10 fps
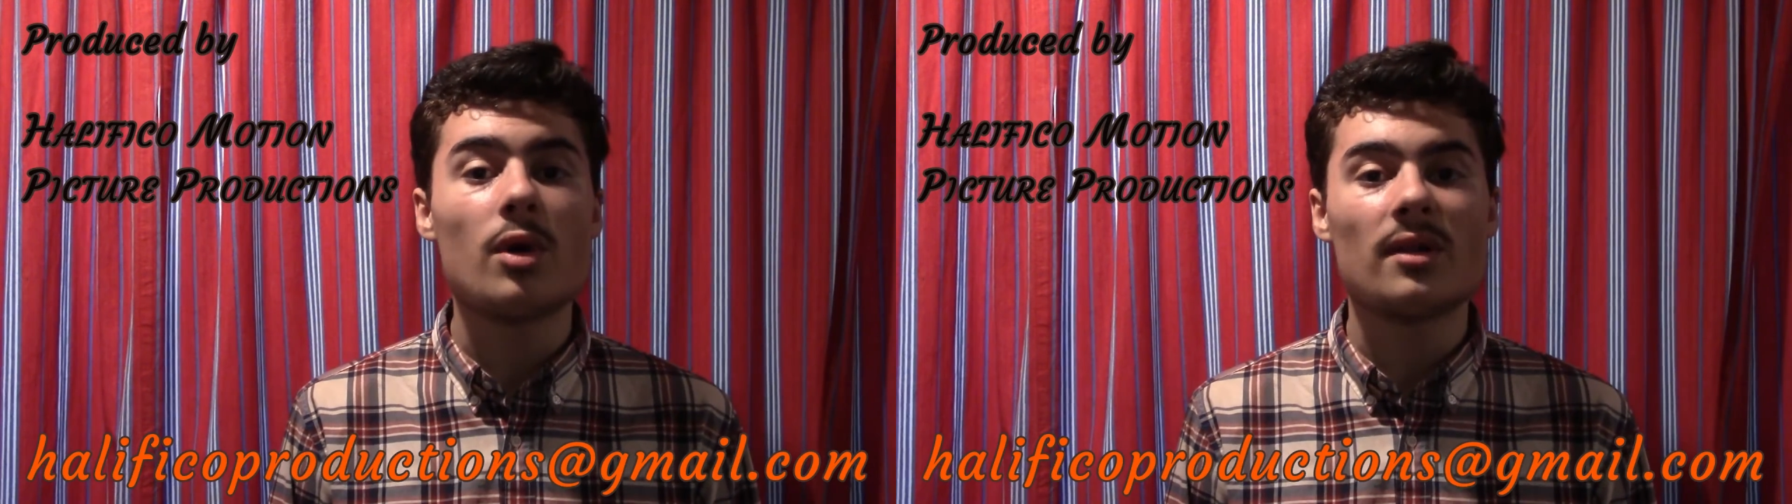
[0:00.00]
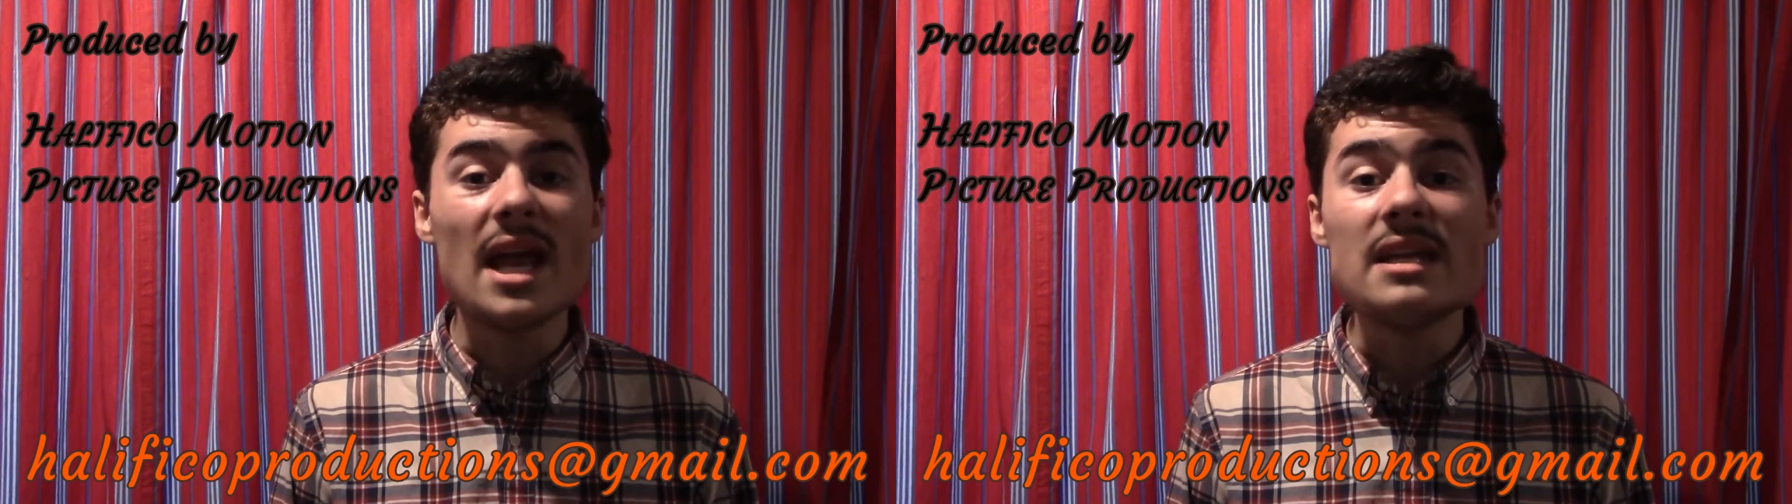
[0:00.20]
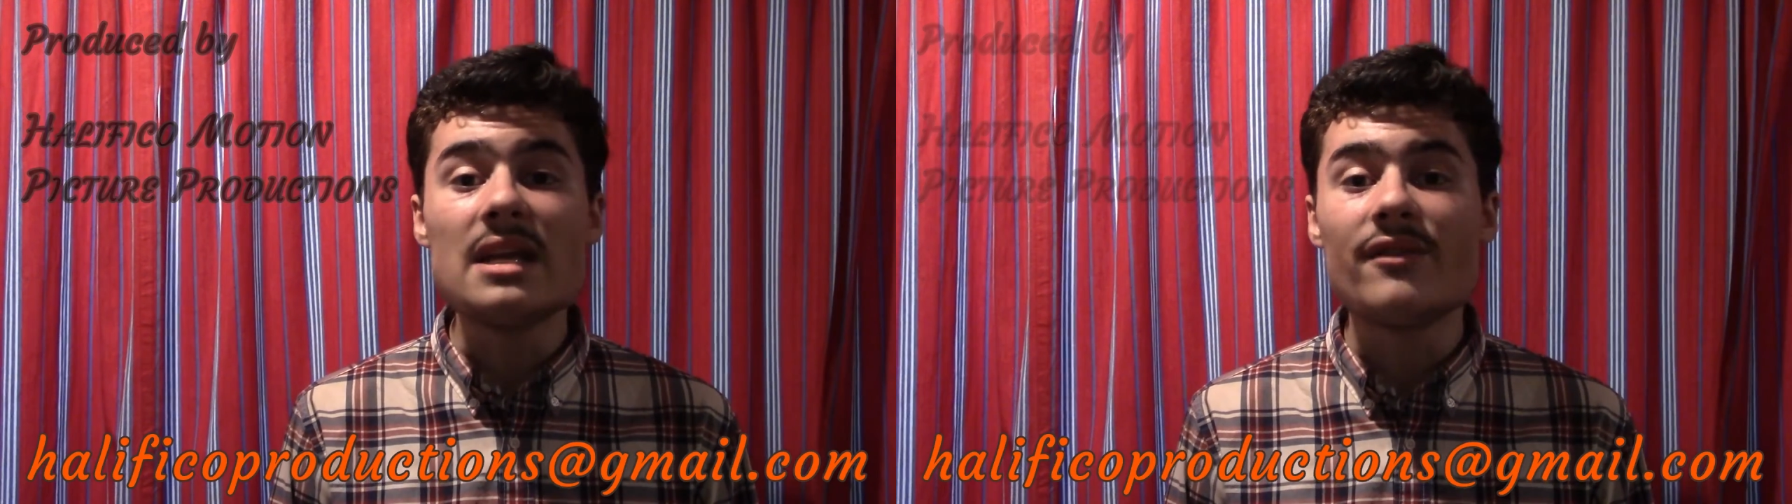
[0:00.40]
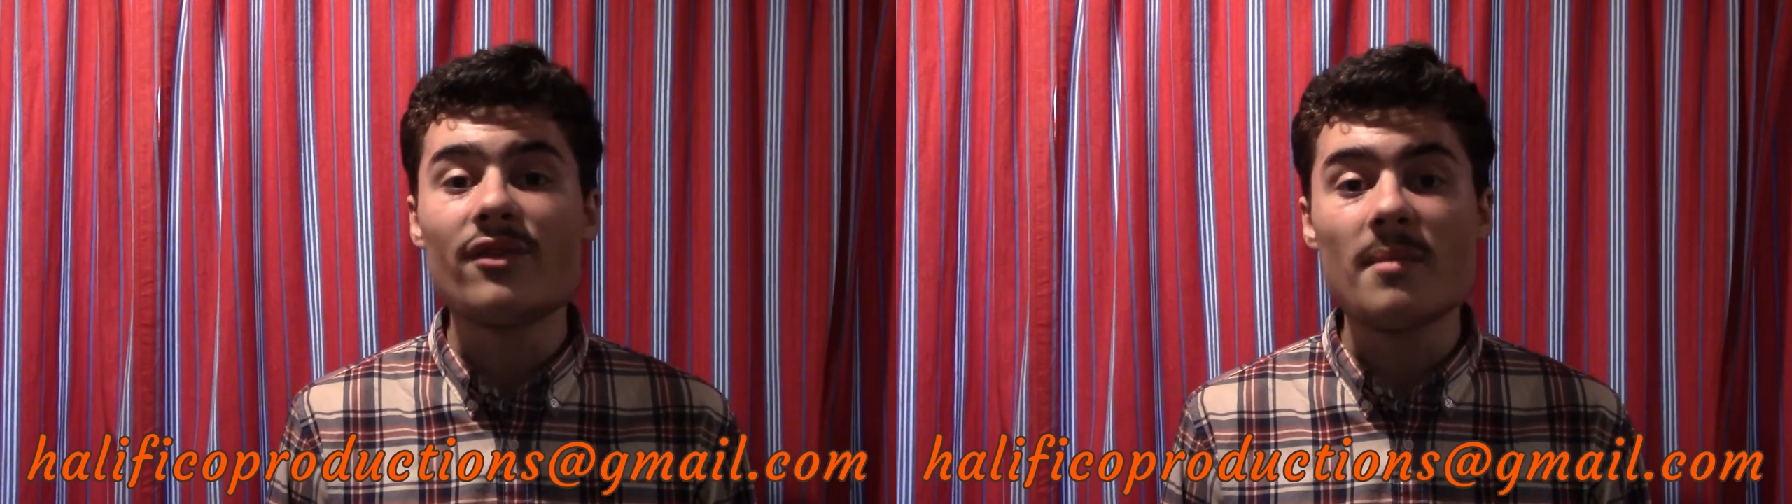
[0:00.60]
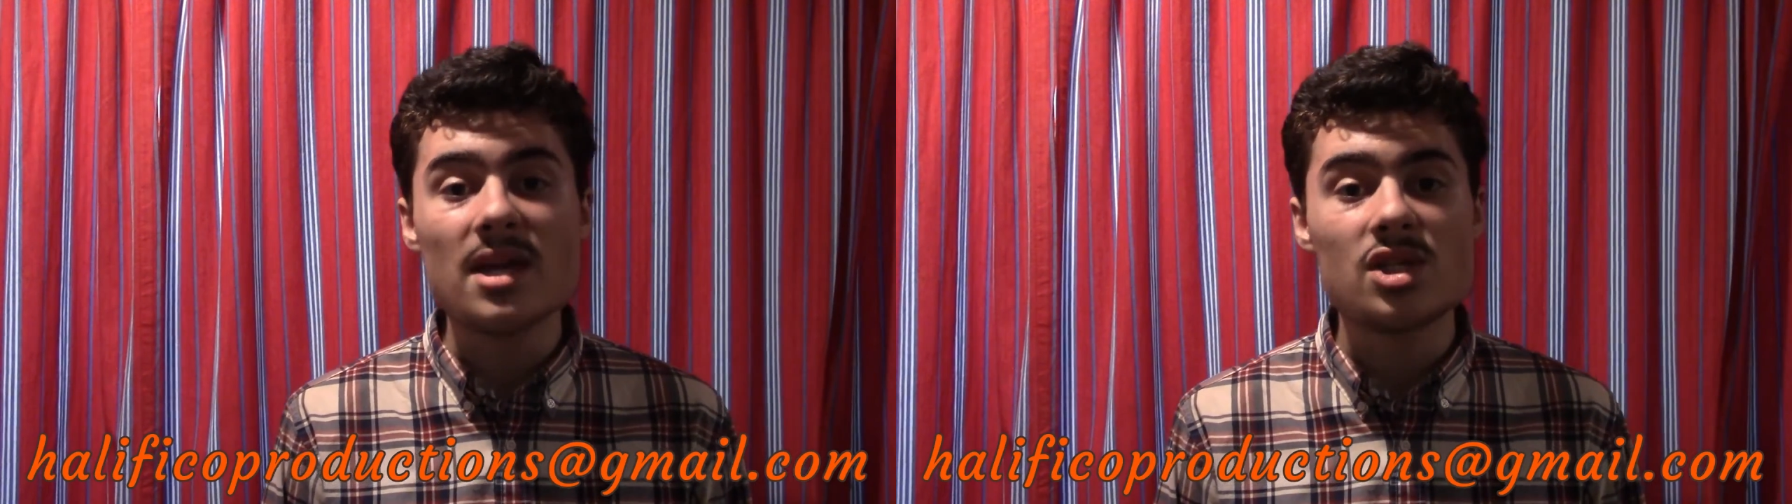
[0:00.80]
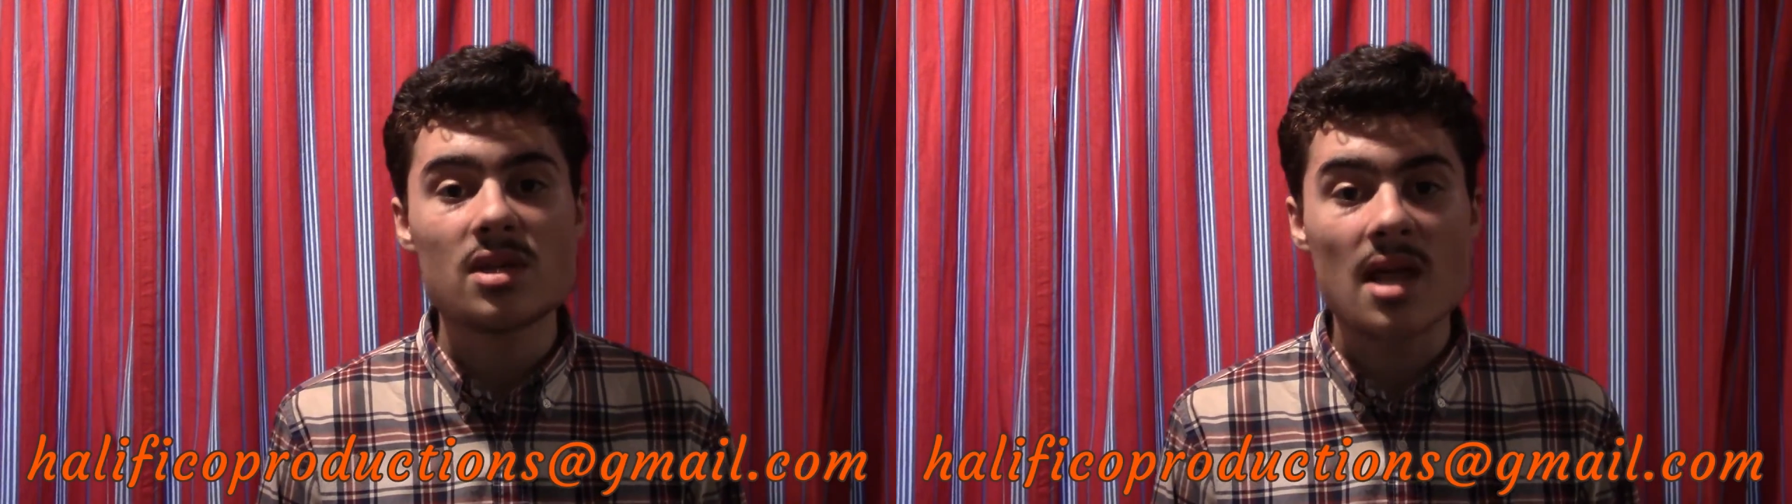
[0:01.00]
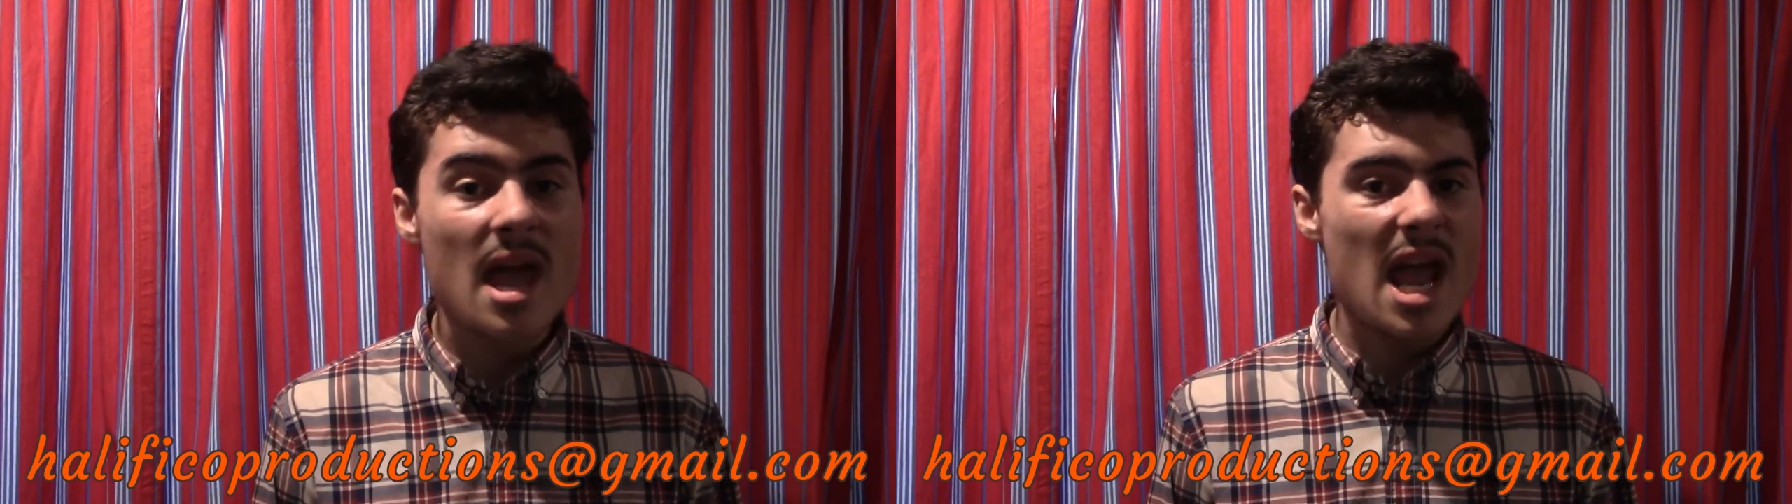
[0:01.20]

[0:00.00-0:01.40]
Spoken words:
enlightening information